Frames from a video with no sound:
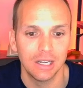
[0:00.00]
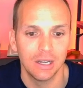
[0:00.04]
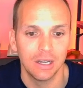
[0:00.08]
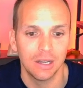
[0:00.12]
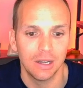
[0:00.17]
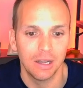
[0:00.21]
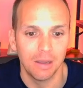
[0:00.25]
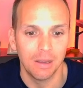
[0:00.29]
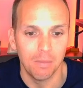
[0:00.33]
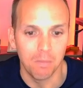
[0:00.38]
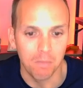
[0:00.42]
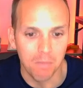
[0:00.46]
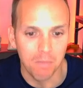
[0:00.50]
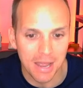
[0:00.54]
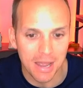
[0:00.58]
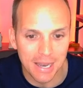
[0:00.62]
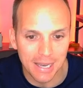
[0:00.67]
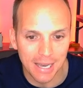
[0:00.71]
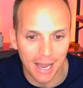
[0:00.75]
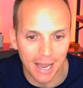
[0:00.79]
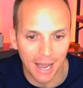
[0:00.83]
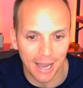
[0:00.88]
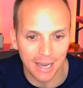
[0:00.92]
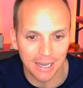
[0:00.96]

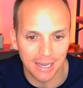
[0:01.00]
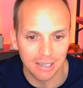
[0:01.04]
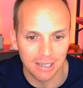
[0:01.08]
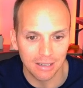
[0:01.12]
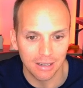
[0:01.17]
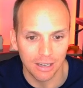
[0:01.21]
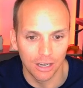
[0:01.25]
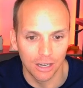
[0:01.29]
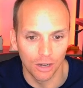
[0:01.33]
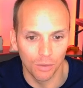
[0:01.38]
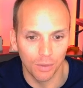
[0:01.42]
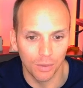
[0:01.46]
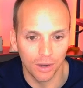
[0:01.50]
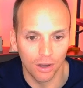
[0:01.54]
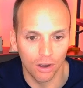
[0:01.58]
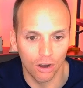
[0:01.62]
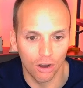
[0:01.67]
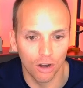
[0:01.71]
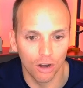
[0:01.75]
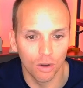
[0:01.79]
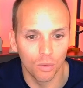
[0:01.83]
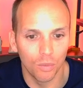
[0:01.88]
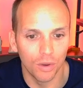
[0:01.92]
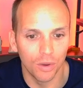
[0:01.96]
Midnight, here we
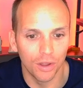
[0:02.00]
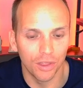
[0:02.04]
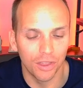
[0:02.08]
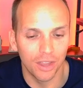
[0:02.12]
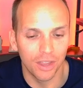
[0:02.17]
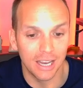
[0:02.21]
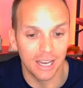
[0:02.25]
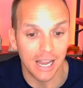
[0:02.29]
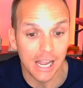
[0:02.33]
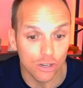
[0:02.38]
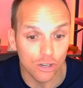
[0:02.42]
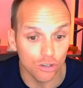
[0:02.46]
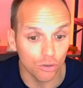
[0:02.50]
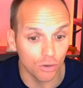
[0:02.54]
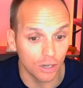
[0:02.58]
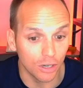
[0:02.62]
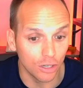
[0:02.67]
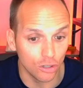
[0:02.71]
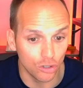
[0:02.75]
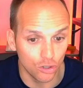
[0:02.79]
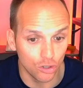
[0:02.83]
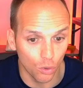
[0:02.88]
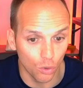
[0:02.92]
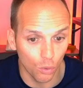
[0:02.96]
are with it
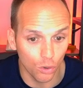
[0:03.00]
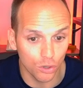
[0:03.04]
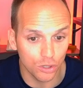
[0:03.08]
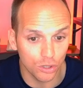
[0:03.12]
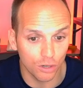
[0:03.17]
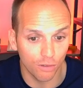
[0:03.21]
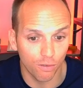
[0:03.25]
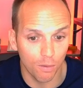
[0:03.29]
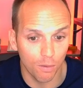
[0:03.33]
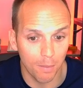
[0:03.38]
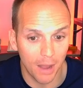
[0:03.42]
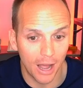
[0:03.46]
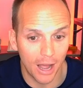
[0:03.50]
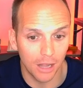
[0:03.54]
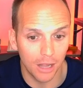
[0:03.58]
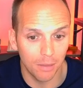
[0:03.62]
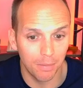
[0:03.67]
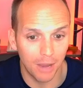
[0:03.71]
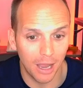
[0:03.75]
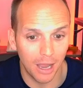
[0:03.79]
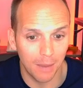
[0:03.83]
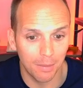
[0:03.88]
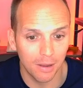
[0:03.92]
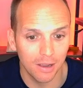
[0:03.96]
entering Georgia from
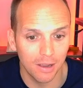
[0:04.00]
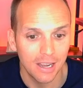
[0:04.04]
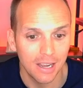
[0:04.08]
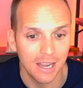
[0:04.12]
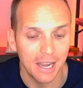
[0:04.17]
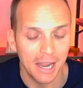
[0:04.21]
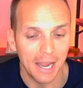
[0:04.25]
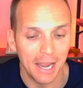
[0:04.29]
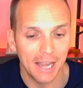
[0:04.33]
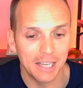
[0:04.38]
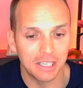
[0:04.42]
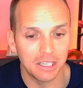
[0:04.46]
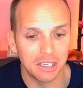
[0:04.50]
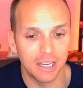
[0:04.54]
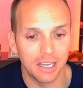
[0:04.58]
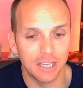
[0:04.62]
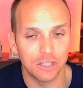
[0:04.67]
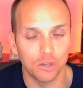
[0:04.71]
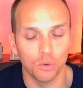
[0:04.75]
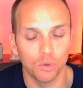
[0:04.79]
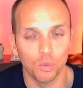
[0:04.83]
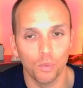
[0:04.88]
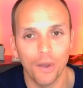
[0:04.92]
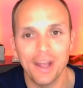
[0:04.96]
Alabama. It's a,
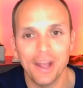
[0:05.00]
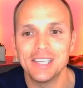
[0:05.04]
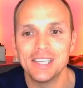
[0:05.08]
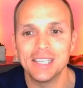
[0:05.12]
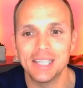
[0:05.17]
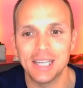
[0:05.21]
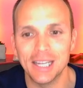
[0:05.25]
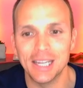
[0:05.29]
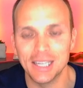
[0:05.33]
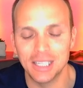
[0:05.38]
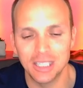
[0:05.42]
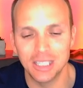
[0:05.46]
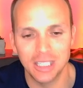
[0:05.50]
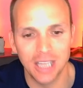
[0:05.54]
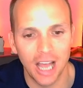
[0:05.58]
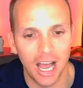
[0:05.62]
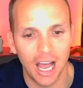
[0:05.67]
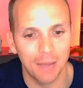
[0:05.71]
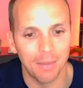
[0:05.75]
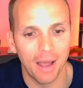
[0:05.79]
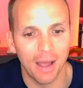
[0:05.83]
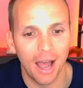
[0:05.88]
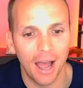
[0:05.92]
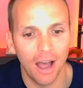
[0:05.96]
it's a race against
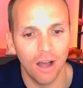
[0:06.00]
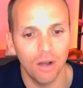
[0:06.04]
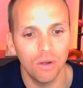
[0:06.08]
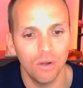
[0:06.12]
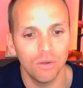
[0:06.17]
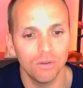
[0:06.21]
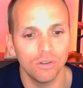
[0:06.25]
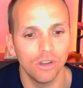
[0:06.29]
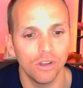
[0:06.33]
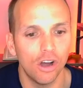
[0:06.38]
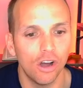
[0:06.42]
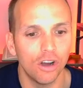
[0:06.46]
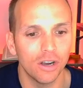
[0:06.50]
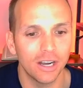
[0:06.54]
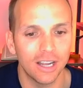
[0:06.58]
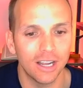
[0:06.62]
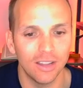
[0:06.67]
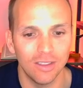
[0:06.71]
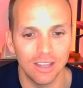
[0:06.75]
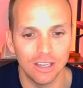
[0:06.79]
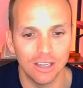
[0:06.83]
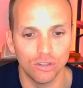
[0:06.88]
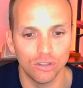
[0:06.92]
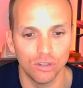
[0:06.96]
time. How long
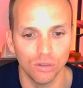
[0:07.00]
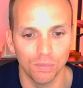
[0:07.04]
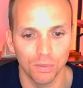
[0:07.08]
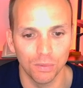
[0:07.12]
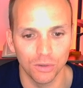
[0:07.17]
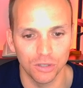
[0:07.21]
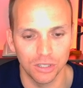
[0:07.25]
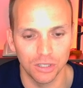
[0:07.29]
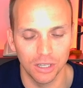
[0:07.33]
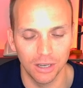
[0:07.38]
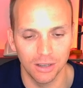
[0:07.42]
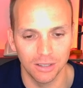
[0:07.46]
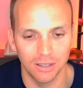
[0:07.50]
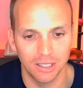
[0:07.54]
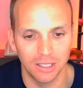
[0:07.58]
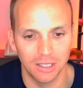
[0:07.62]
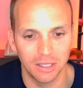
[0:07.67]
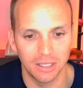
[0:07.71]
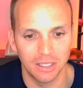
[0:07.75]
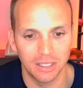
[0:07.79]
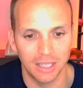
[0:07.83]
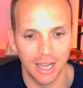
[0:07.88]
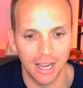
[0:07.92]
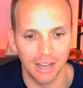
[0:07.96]
can these supercells
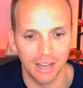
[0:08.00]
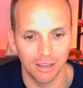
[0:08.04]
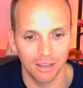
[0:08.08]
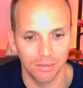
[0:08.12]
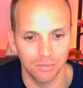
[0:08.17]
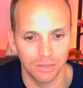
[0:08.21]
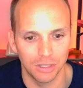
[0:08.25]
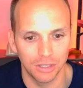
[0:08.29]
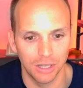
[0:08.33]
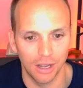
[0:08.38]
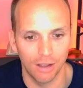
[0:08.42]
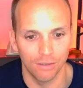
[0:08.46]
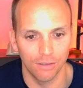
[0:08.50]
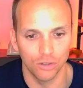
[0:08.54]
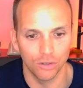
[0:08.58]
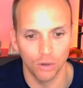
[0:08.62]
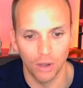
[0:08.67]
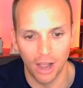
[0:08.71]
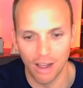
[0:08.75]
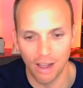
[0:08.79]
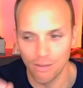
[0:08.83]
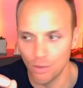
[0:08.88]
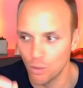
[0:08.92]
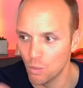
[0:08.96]
sustain themselves? You'll
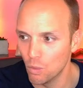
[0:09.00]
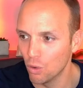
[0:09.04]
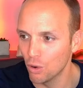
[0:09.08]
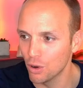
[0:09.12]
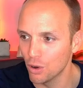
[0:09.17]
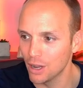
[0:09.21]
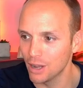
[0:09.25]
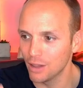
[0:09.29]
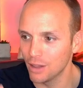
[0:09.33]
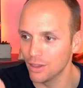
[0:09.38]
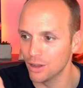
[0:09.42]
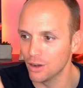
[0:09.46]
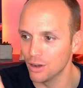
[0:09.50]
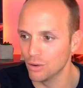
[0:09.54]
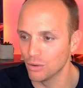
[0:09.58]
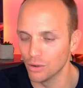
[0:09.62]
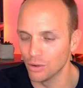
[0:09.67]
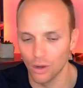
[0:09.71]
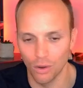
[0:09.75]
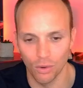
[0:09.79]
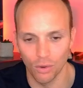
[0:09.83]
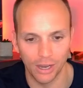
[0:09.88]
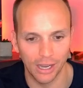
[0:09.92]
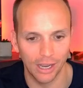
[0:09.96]
have a warning, then it'll
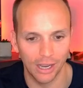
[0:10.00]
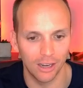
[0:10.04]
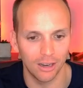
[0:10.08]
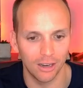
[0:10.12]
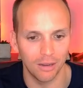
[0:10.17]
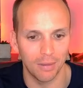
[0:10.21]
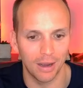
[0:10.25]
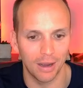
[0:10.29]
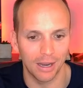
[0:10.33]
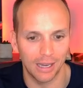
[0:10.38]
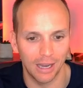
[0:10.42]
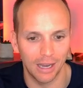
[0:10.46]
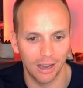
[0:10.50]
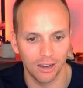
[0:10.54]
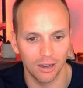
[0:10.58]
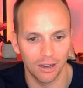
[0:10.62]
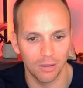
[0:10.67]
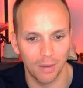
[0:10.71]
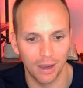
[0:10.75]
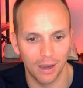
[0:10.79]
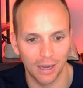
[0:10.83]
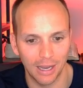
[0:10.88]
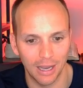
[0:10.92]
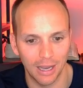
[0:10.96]
go county by county
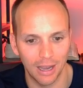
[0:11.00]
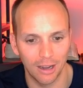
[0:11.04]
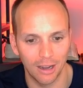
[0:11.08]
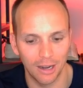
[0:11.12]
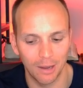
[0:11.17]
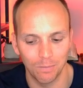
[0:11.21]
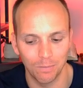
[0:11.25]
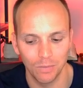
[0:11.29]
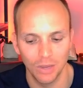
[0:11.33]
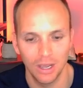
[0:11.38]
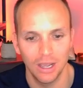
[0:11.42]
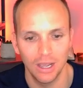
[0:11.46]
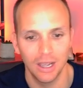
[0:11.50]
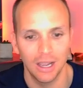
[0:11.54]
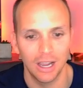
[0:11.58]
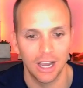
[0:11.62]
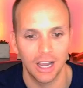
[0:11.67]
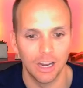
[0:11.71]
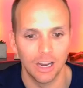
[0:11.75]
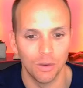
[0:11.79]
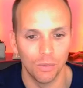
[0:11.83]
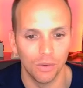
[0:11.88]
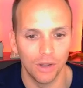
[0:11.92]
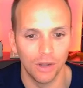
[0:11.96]
by county,
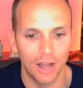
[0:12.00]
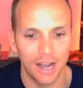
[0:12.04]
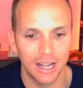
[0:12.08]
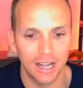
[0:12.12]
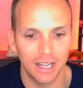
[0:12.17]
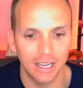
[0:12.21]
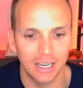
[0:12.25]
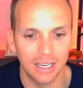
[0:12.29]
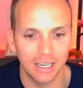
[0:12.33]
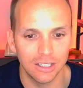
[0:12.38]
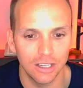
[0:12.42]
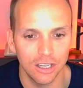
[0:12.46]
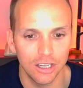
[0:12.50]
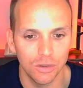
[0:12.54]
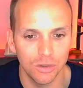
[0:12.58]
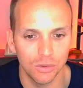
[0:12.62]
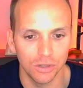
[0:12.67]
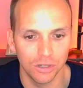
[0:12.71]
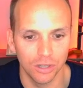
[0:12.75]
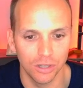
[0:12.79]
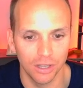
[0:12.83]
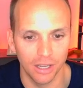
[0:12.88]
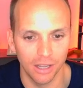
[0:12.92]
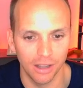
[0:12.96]
and it will likely continue
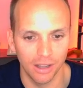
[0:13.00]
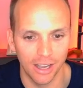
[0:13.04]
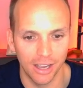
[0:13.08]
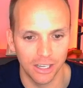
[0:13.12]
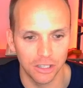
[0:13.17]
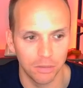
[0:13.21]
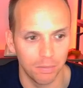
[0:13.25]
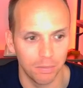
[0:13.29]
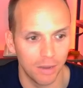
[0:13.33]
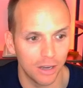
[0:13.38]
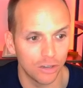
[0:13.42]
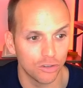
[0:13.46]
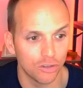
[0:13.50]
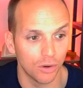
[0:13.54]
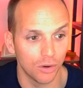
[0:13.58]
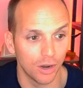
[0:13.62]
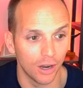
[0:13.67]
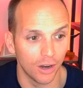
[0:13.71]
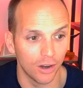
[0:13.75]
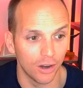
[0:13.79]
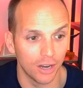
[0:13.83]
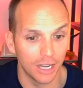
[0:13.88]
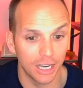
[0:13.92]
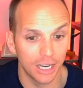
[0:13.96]
into the Atlanta metro
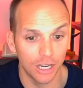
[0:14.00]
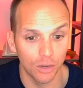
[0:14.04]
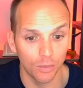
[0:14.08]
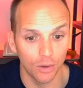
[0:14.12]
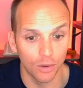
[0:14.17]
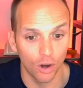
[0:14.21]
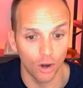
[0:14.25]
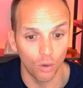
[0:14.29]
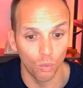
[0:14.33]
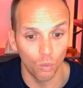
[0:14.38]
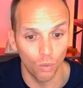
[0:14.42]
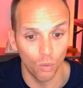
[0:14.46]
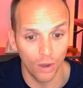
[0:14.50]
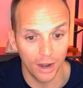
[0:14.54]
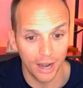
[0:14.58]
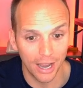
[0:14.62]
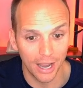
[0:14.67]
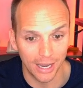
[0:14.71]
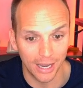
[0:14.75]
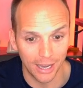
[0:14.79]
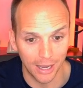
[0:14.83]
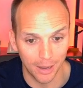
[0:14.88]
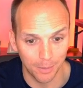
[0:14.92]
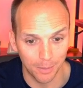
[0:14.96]
area. Here we are, 1
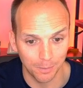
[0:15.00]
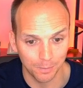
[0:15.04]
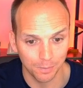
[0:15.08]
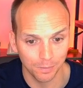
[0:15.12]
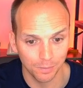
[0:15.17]
a.m.